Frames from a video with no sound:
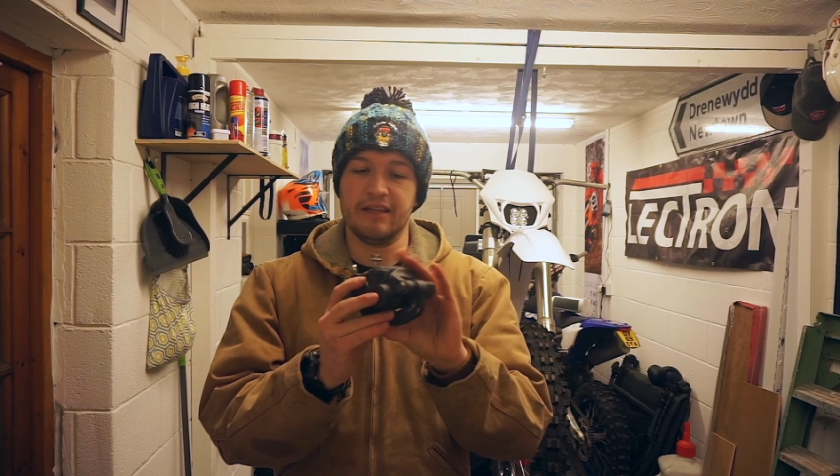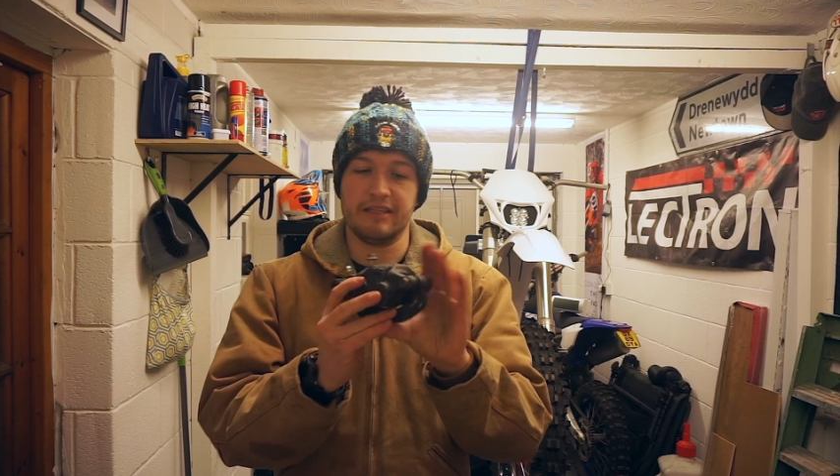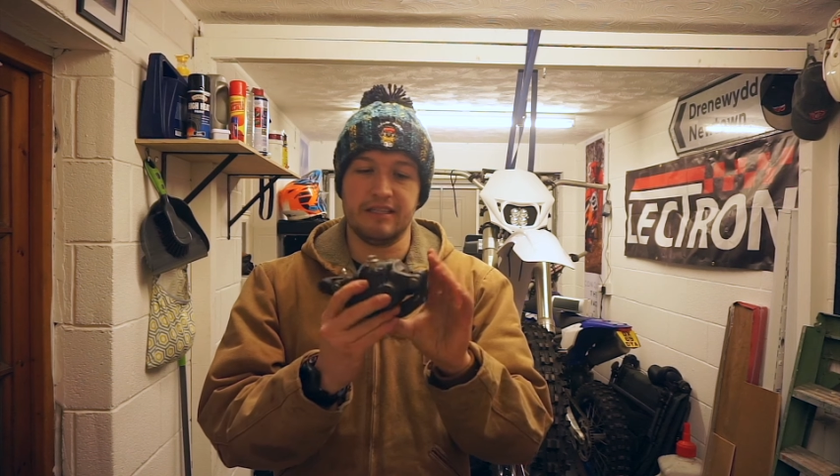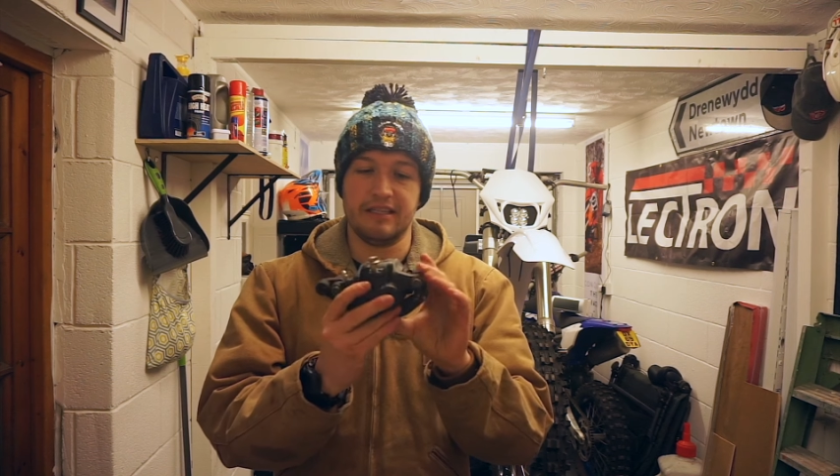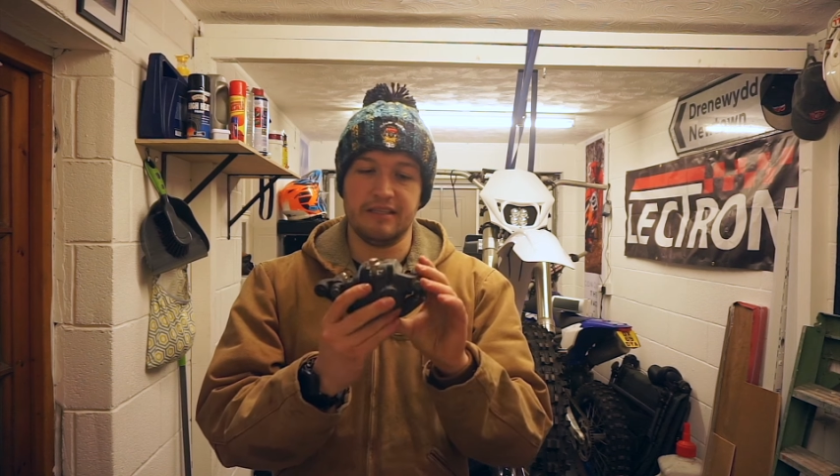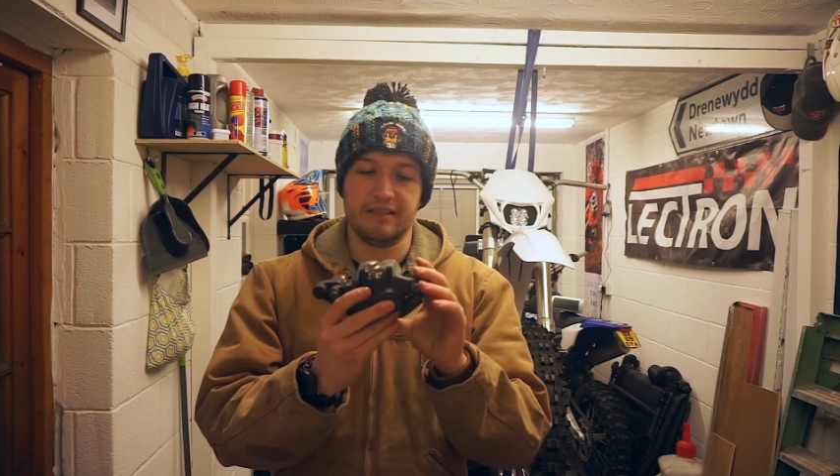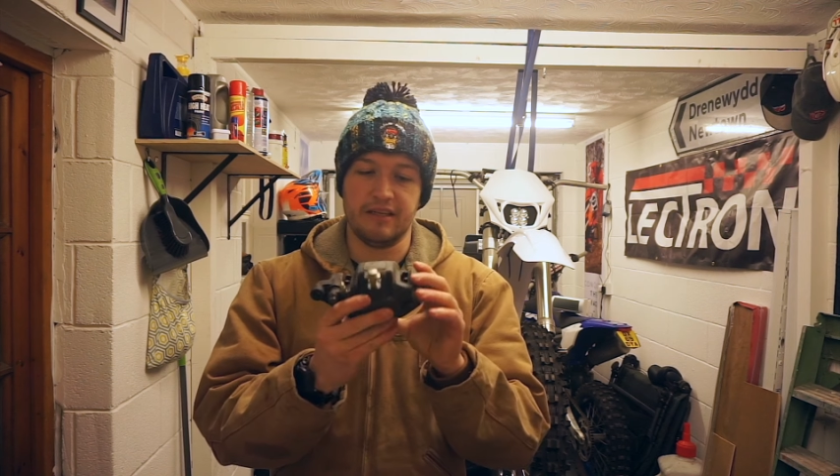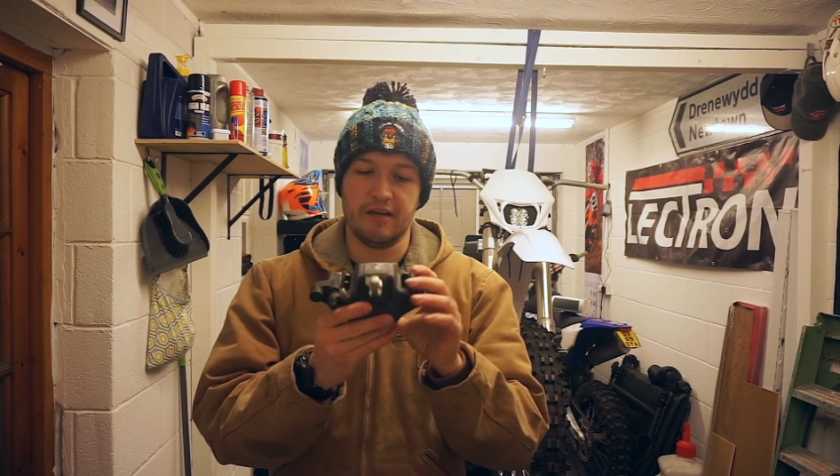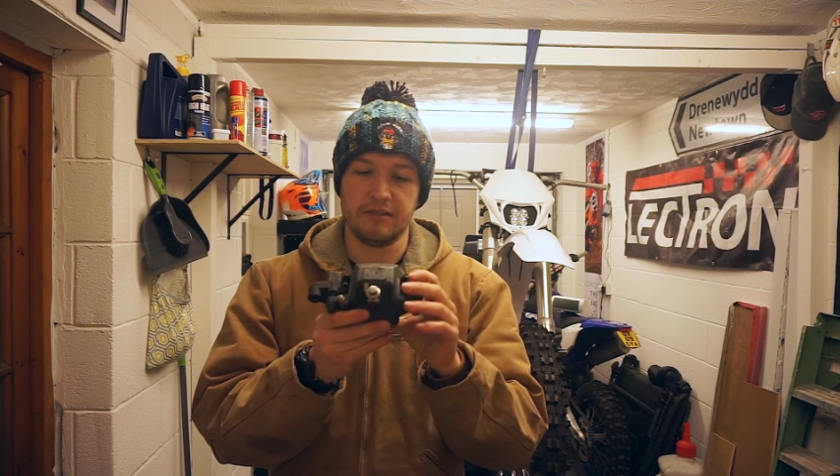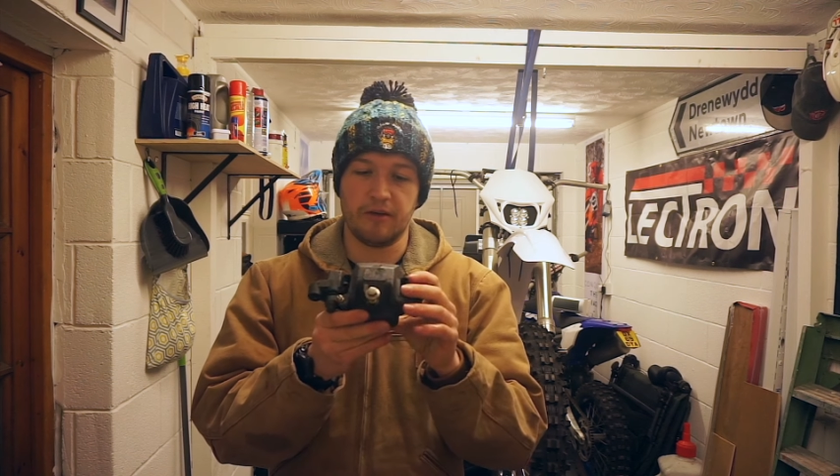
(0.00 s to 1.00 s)
This is,
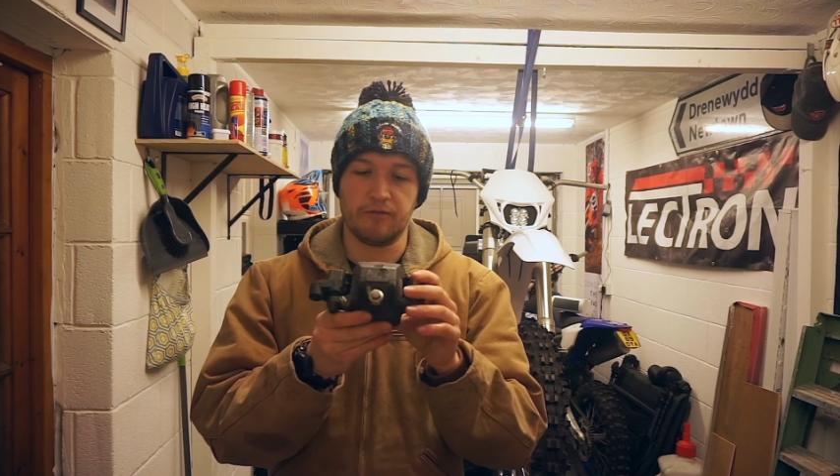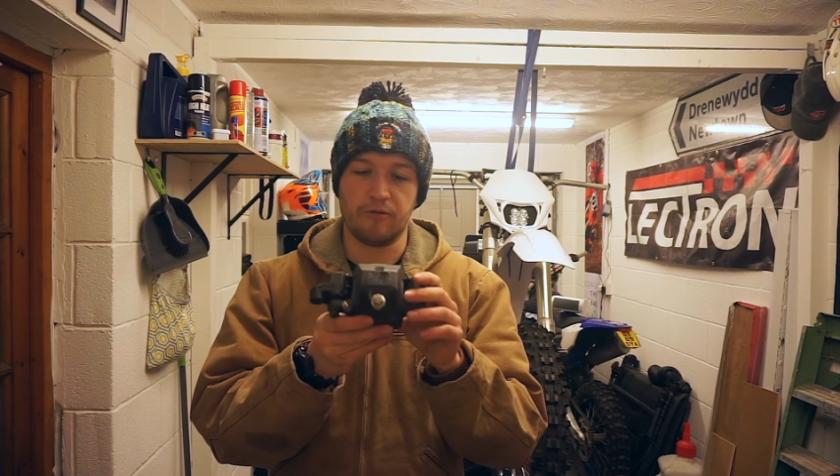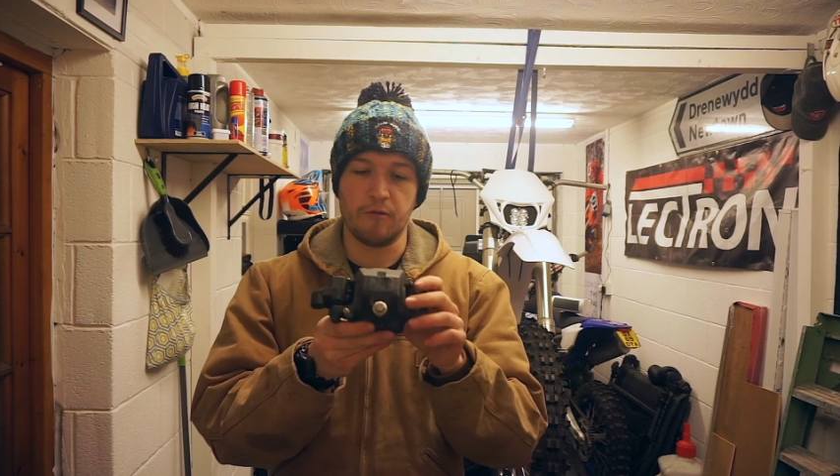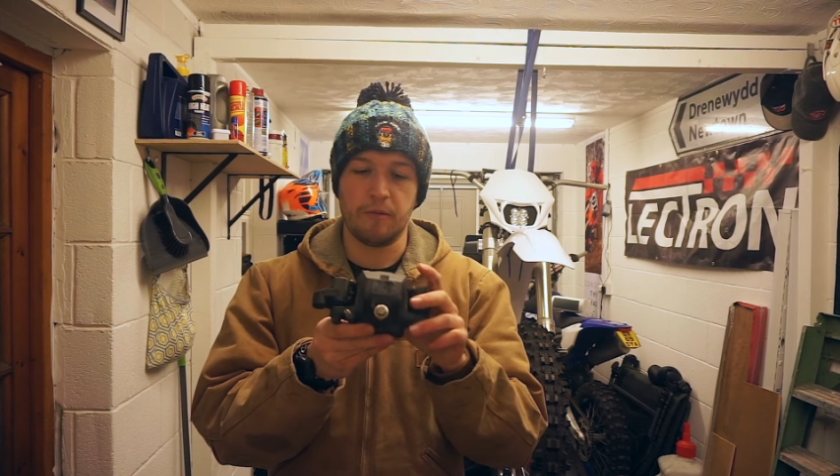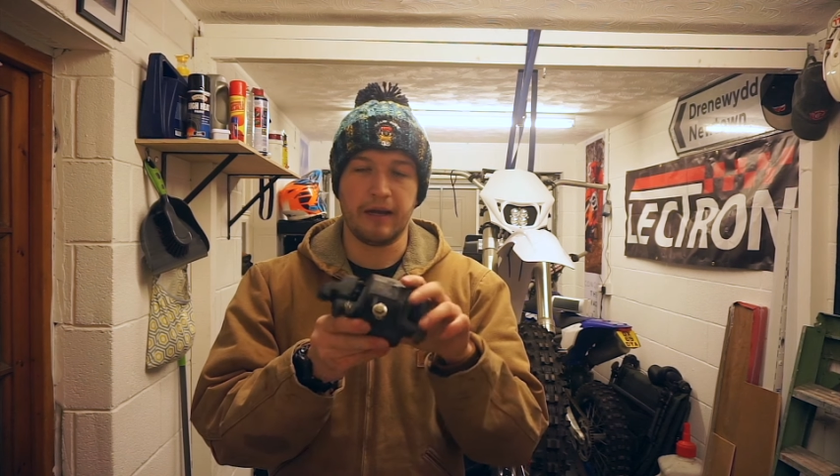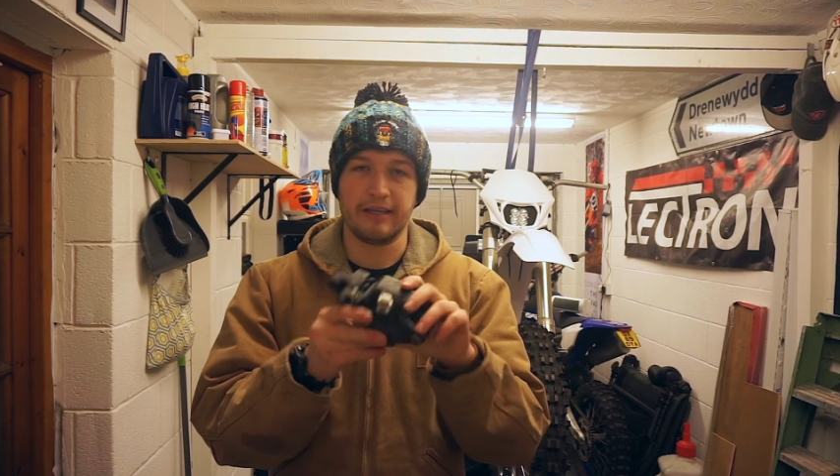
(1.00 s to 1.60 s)
you know, it's off a road bike.